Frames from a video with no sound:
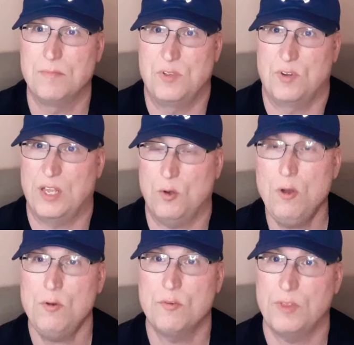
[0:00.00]
You're like,
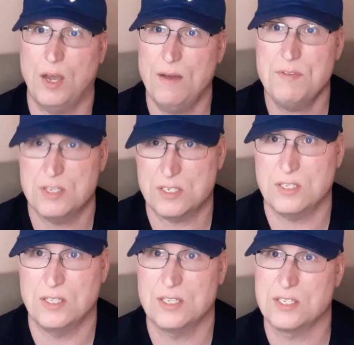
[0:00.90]
oh,
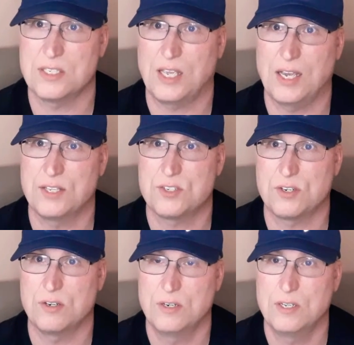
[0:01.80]
obviously this is the
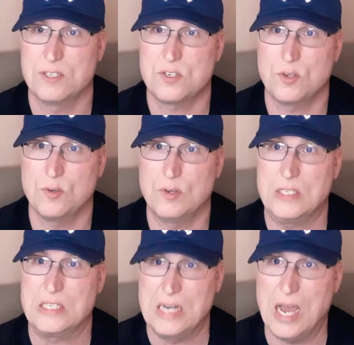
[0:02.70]
answer. So
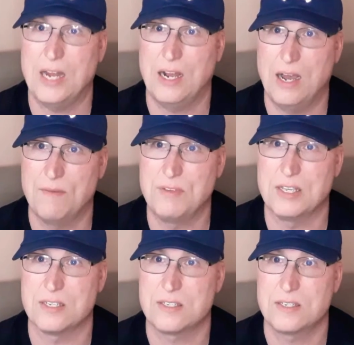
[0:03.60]
it's not
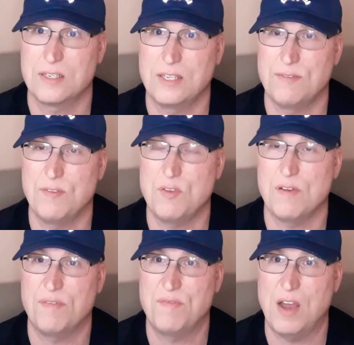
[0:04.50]
obvious. Even if you
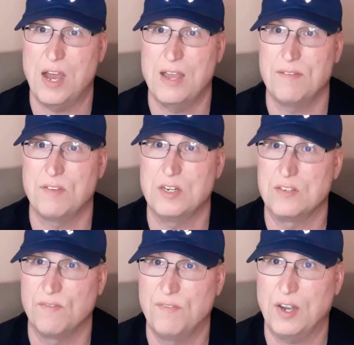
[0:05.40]
have five
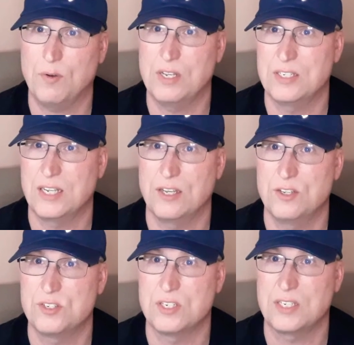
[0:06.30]
very
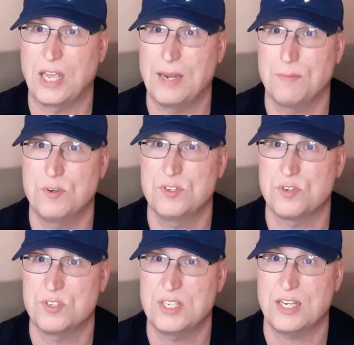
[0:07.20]
intelligent gamers,
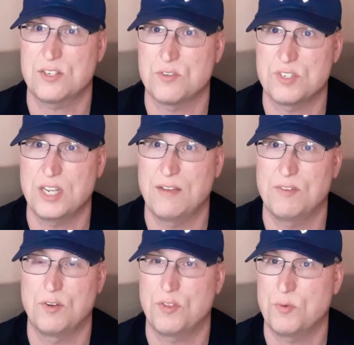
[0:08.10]
or six, or
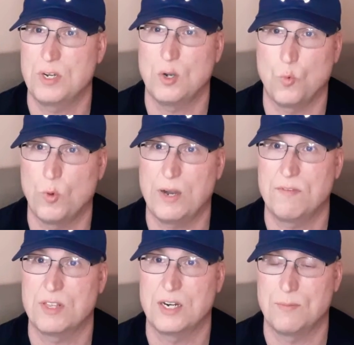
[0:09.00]
seven, or three, or
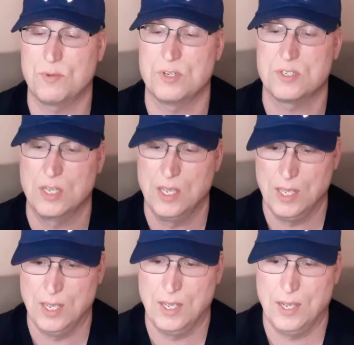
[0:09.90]
whatever the number is.
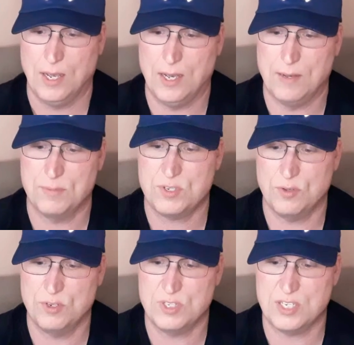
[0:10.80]

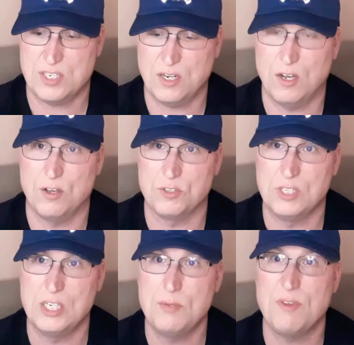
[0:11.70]
So there's the stall. You
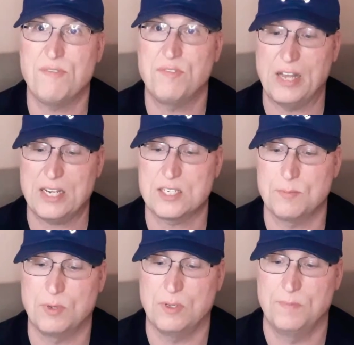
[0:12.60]
need to be
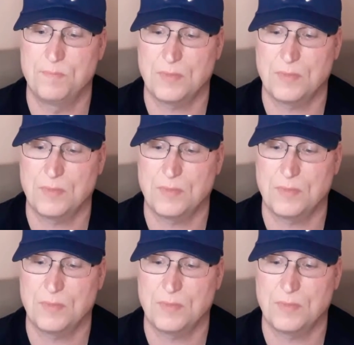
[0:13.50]
flexible.